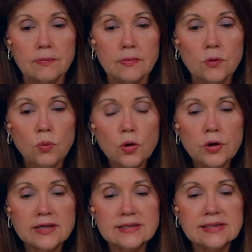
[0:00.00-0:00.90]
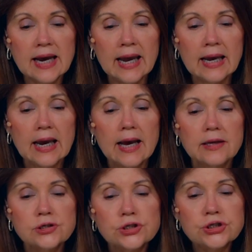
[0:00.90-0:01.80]
The Word is
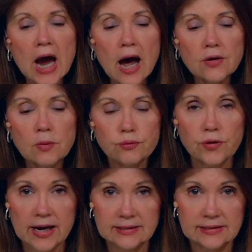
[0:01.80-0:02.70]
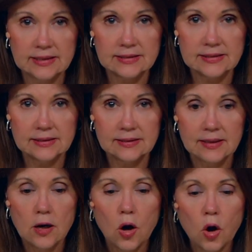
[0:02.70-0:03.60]
saying shouted praises
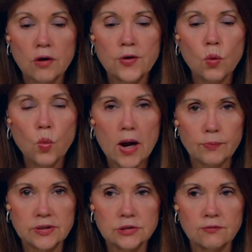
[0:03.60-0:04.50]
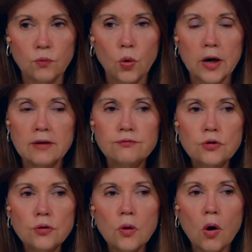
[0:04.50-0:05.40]
are their weapons of war. If
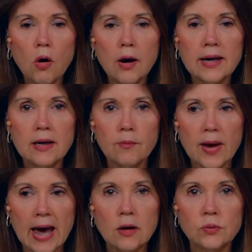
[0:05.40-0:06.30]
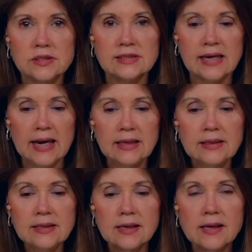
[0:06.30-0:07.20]
you are in a battle with
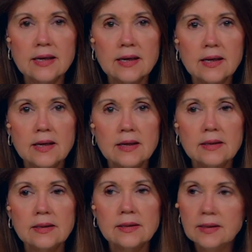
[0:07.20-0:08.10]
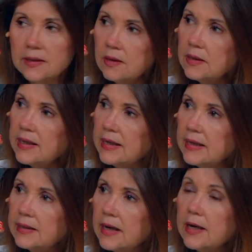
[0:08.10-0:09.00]
Satan, you
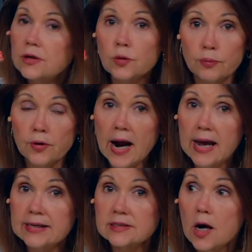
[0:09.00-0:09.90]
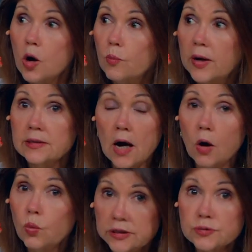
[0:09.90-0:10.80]
need to praise, but
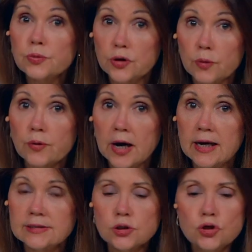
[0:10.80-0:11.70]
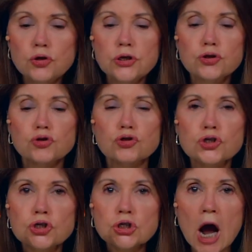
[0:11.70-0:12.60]
not whisper your praise. You need to
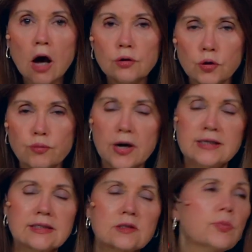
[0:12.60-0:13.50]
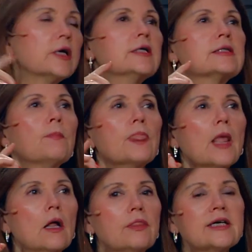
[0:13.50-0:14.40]
shout your praises, because
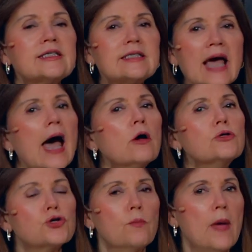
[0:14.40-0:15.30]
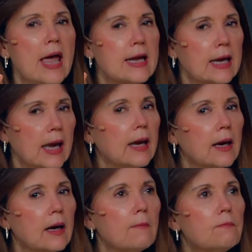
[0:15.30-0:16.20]
the sound you're
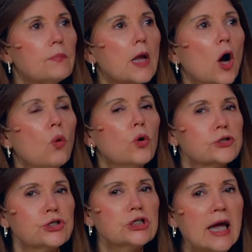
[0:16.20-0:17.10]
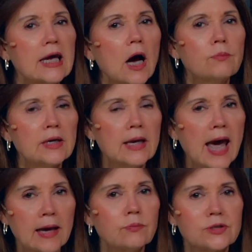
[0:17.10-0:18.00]
making will shake up the
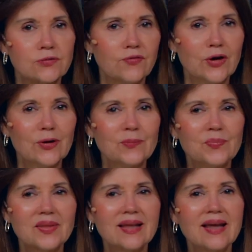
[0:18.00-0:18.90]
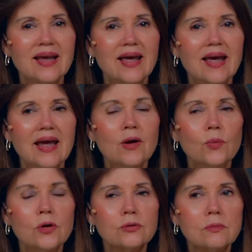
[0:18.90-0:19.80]
atmosphere. It
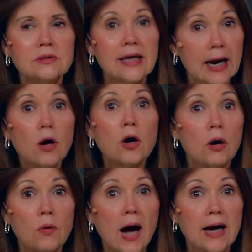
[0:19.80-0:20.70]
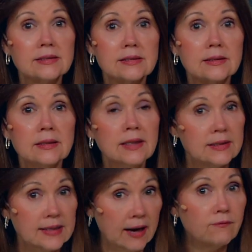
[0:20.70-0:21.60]
will terrorize the
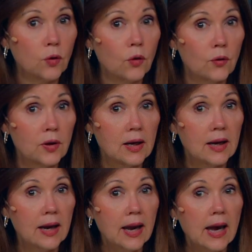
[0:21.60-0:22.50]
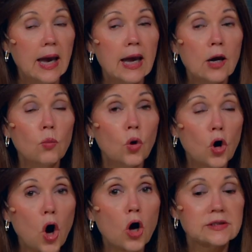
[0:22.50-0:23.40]
devil. It will
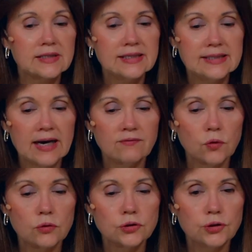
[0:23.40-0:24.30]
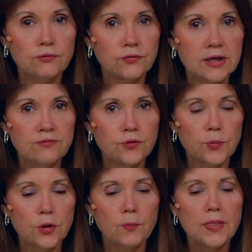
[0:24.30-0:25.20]
cause the devil to flee
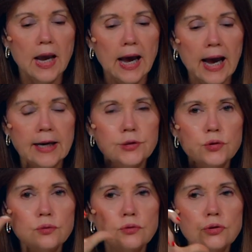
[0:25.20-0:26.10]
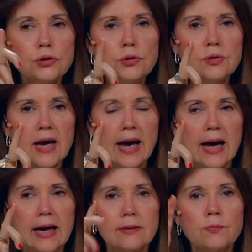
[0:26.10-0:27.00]
from you. And you do
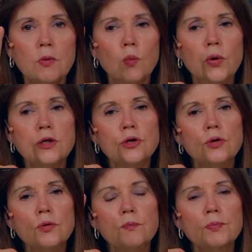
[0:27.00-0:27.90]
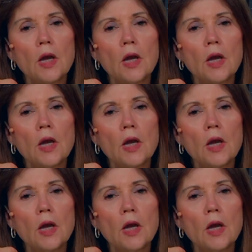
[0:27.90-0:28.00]
that when you